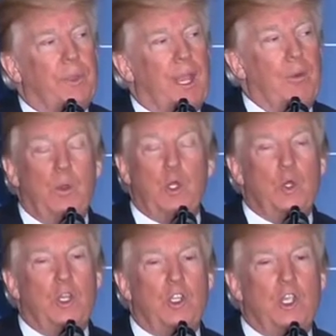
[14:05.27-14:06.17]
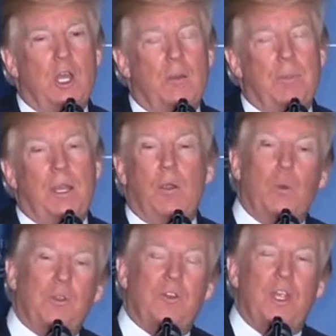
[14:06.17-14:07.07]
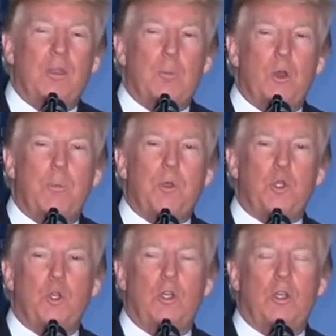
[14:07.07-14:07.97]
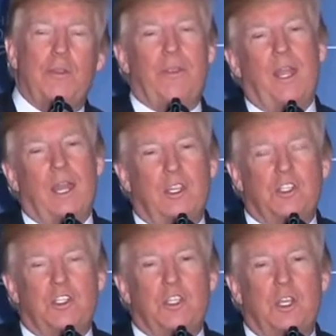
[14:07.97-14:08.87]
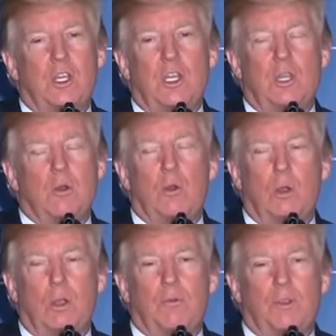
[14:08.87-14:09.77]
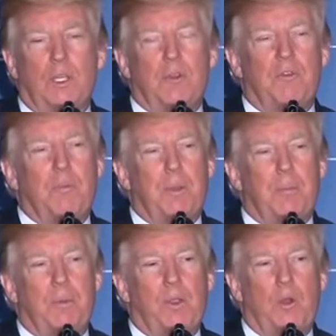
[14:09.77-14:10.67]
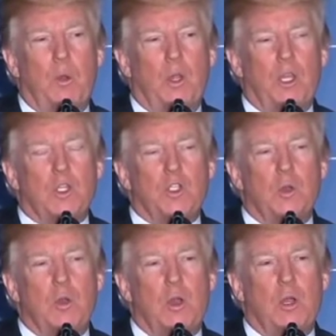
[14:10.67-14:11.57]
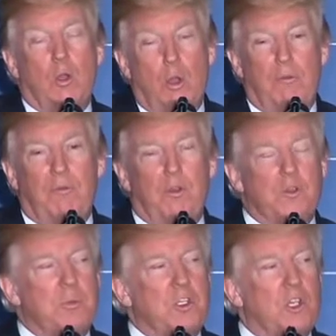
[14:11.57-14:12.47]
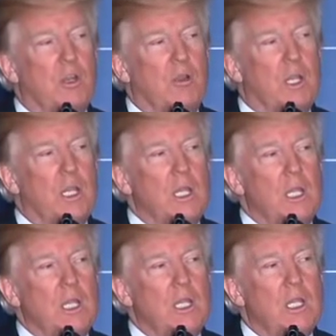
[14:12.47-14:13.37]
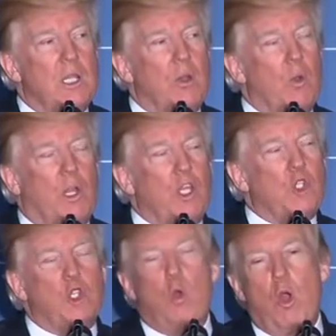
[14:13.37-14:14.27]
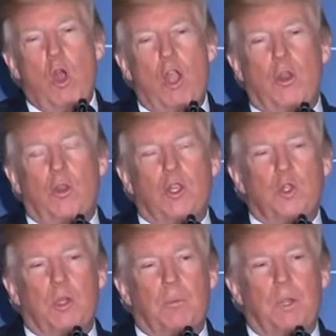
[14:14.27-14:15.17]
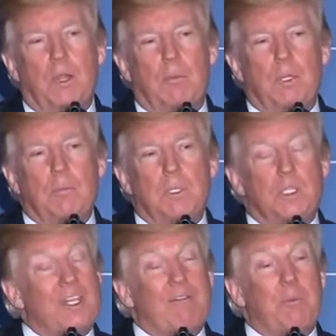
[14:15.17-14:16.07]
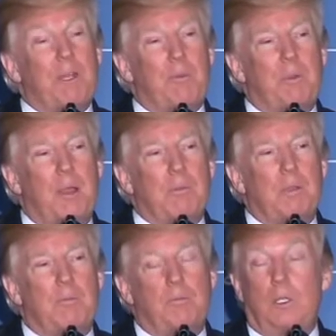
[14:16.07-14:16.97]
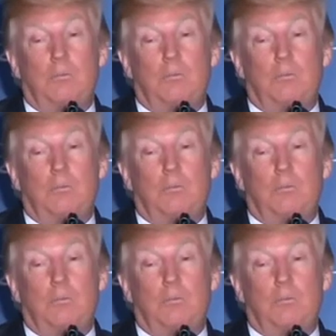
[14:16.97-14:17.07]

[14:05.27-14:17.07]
And we're doing a job, and I will say the Border Patrol and the ICE and all of the different people that are working so hard, law enforcement generally, they're working so hard on the drug problem. Never been a problem.